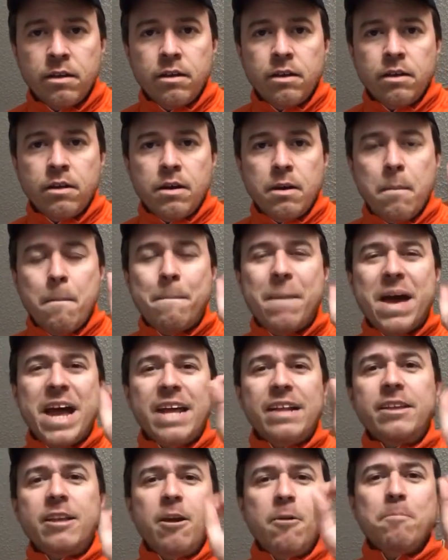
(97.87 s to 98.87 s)
beat them
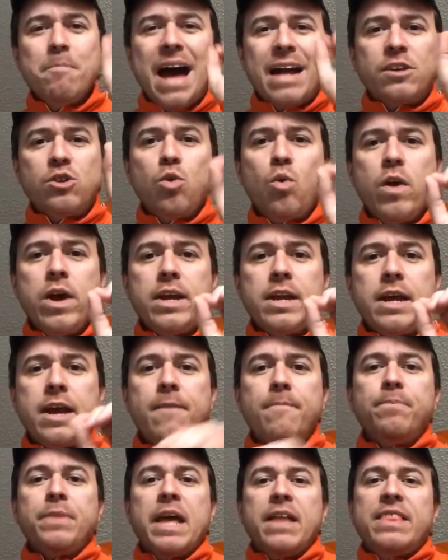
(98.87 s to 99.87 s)
by 20,
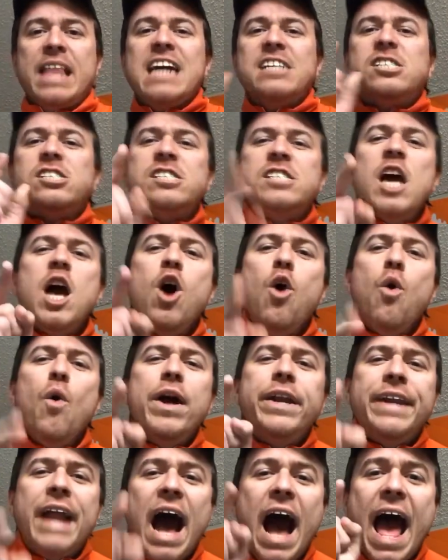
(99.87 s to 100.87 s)
they still would not
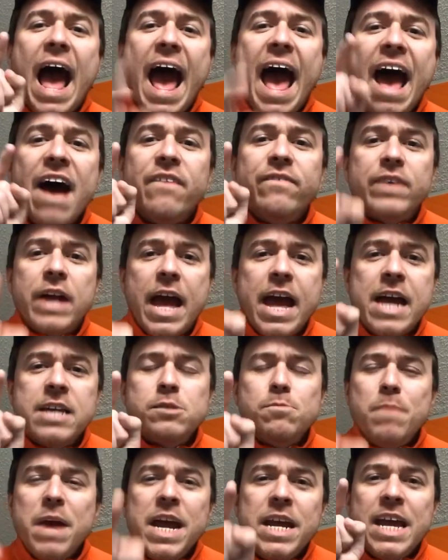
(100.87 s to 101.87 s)
have as many
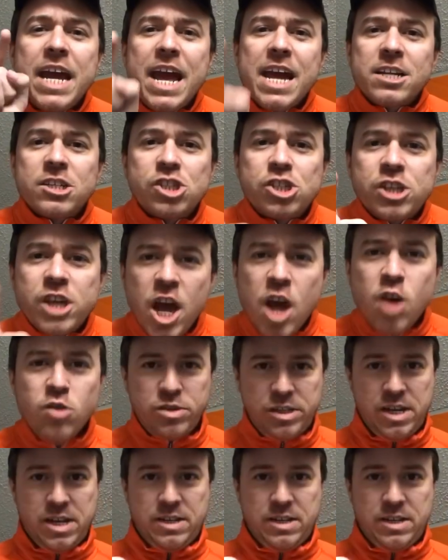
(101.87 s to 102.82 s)
excuses